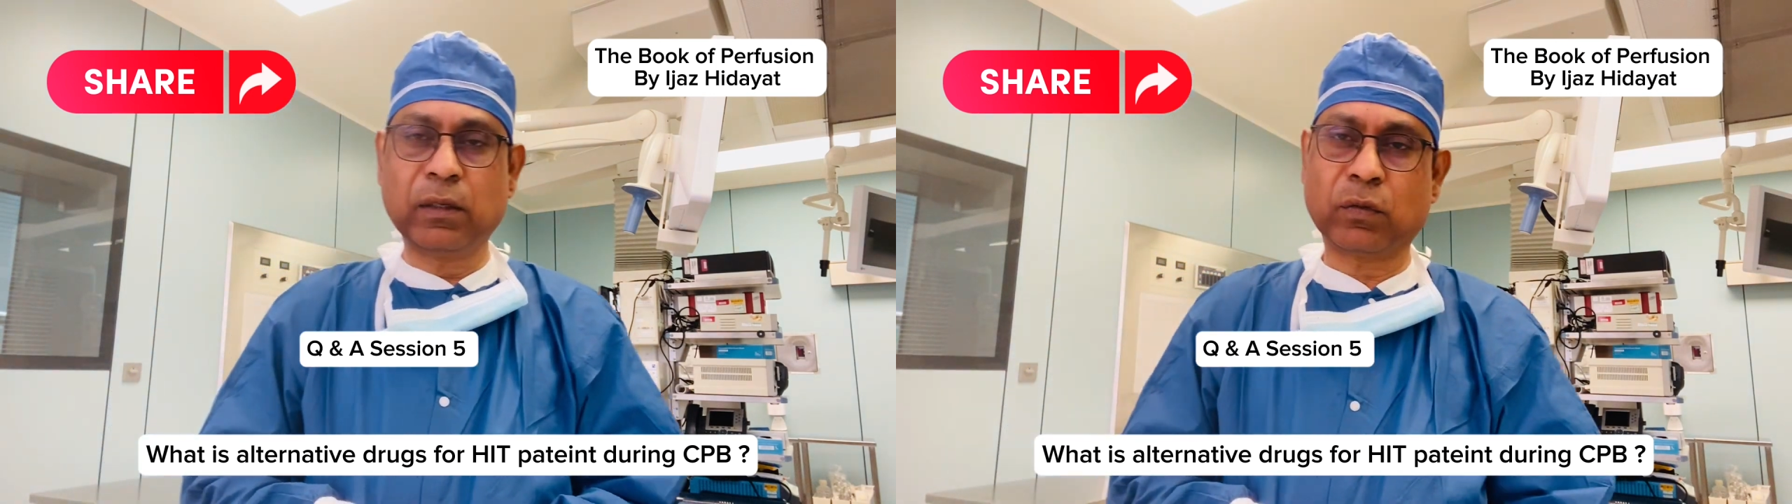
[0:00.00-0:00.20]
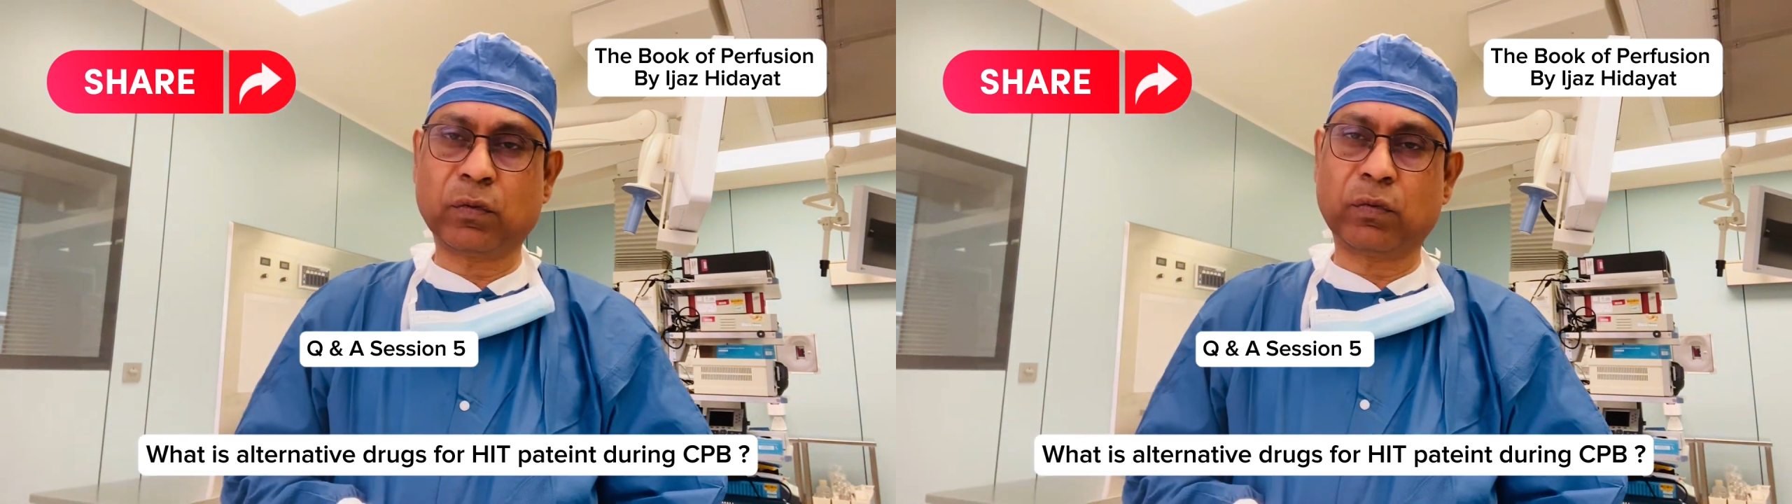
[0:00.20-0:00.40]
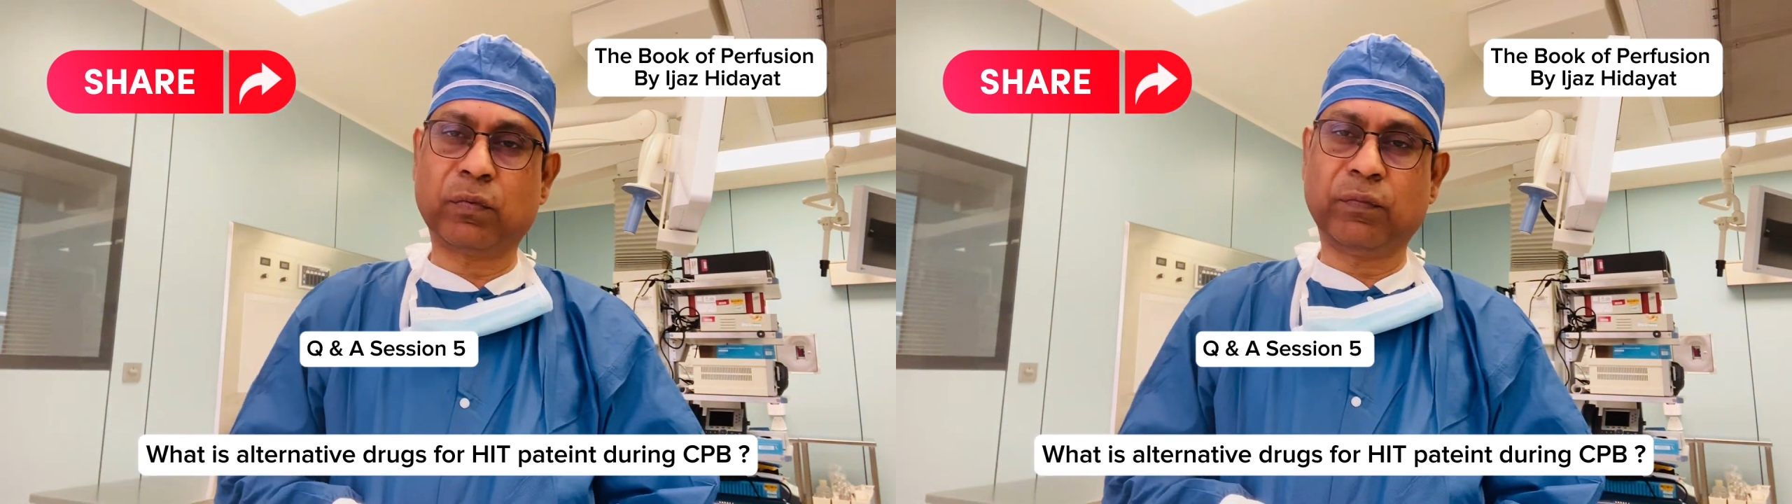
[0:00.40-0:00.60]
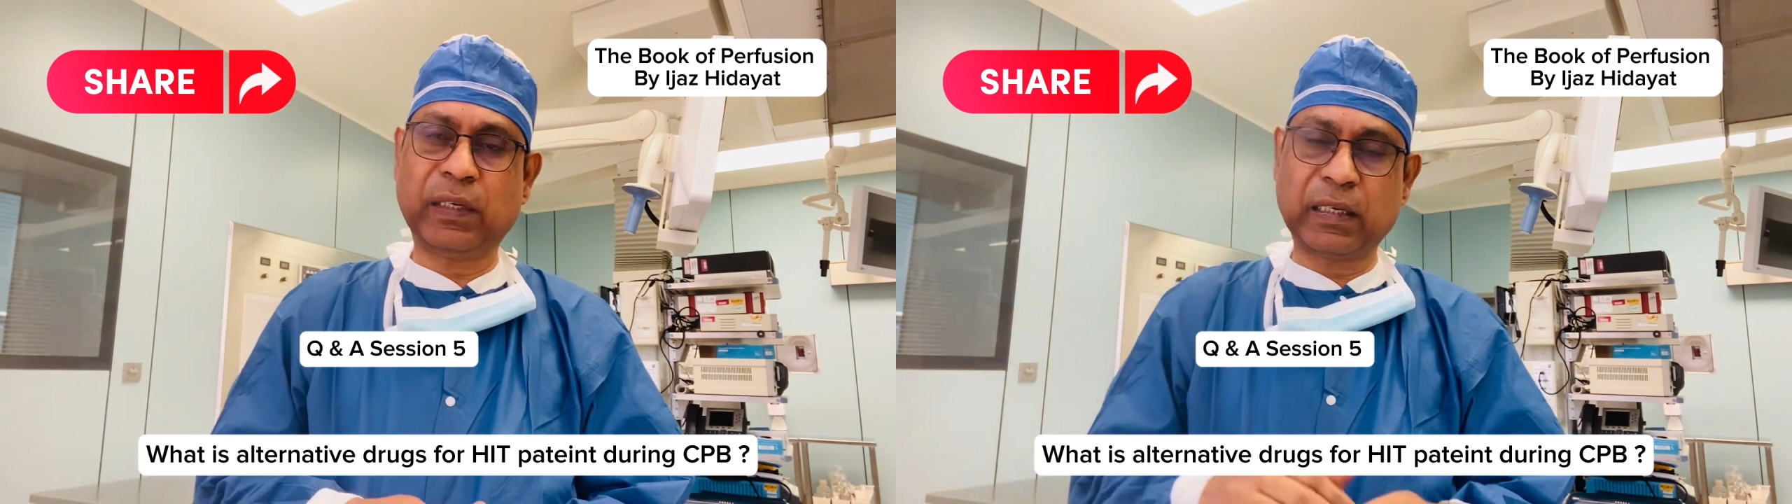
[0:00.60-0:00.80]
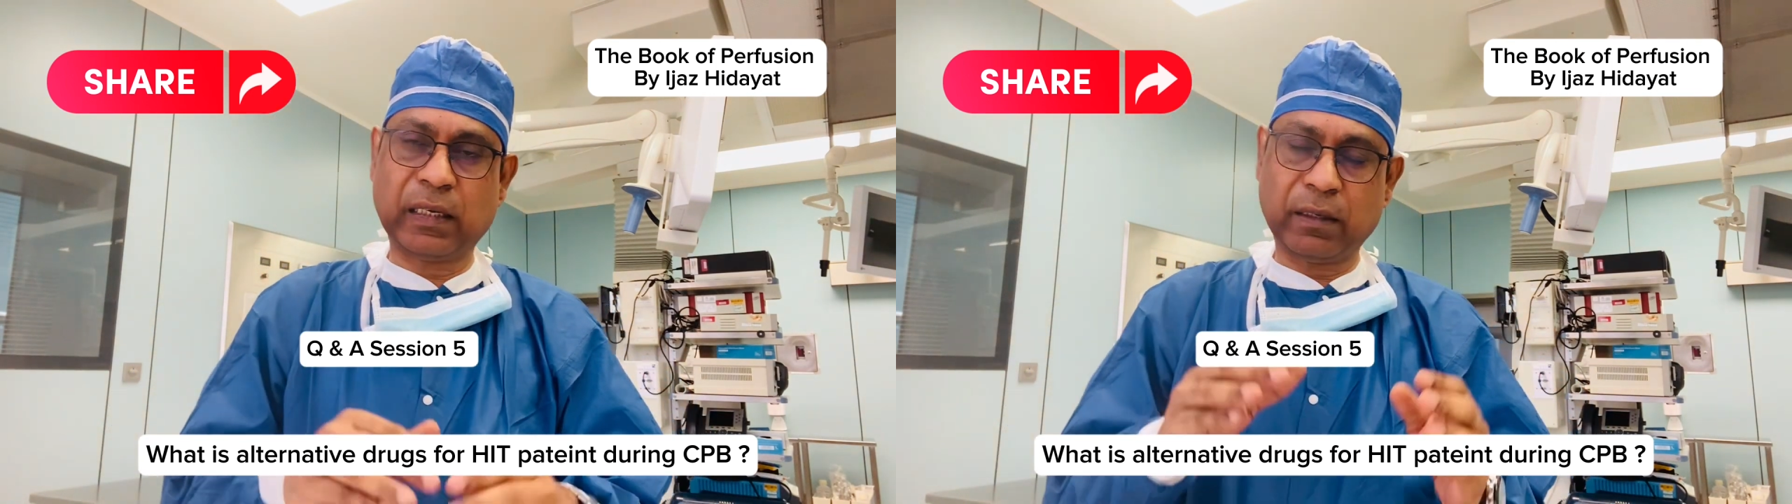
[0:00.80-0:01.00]
so that we
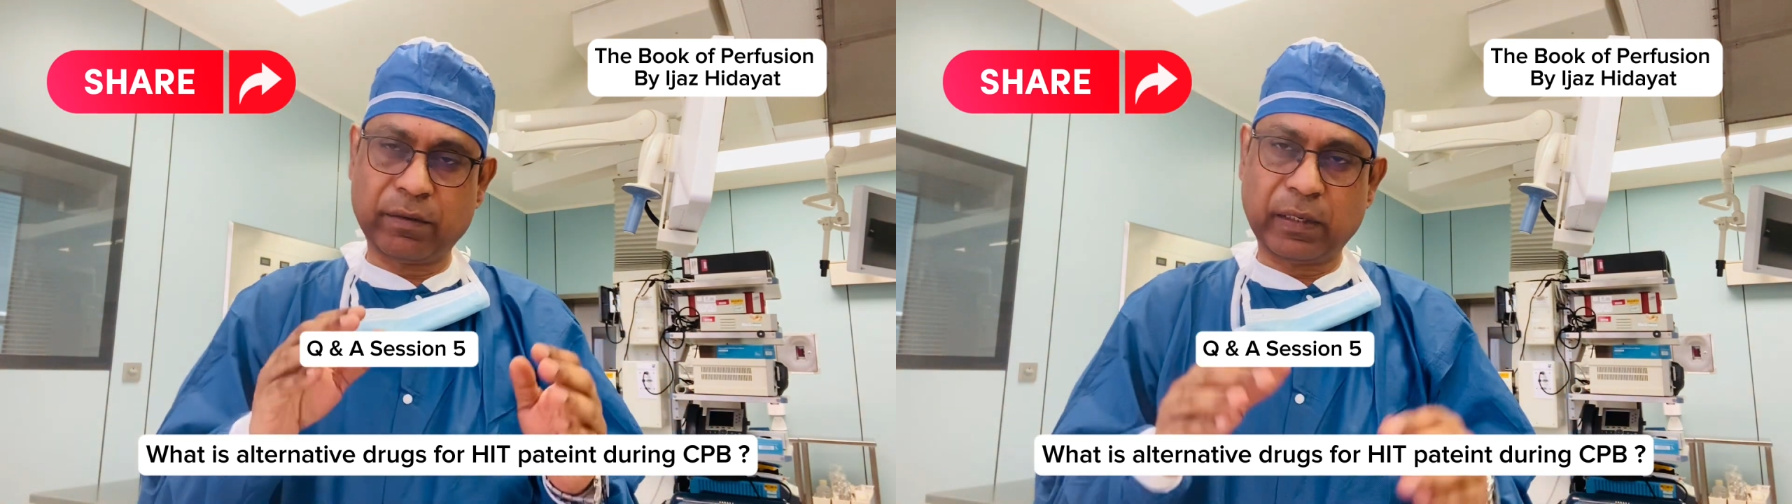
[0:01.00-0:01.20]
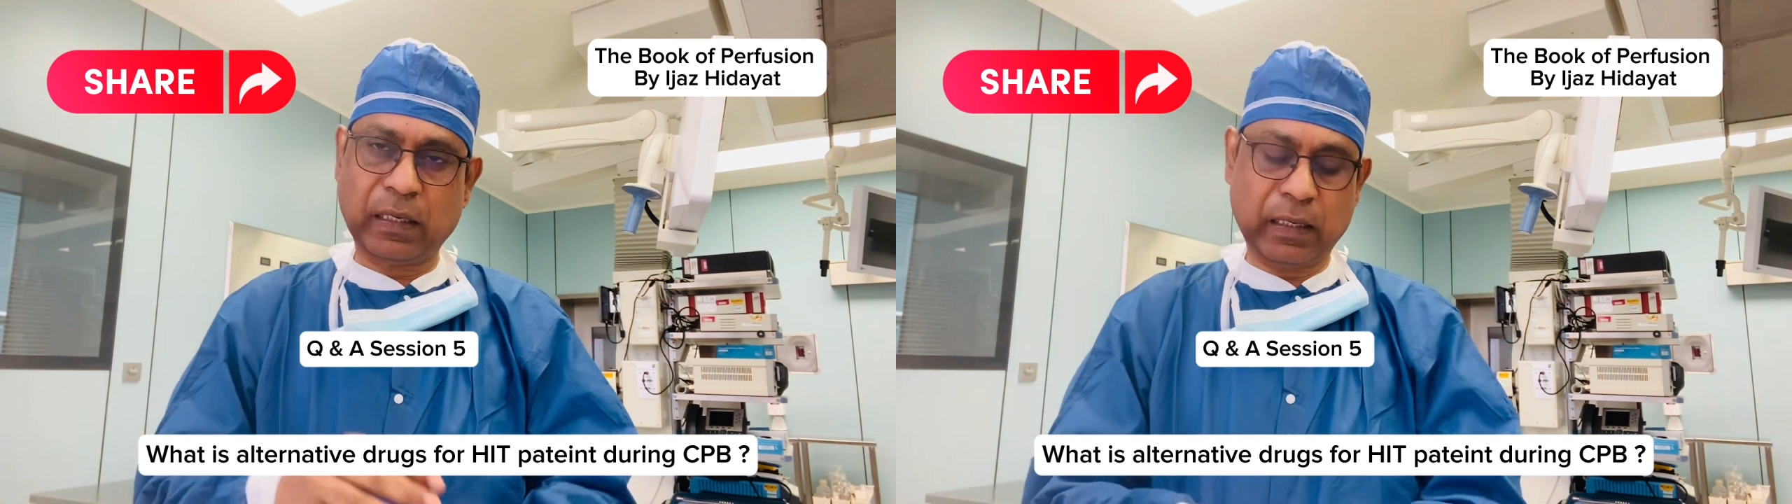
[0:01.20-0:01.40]
can run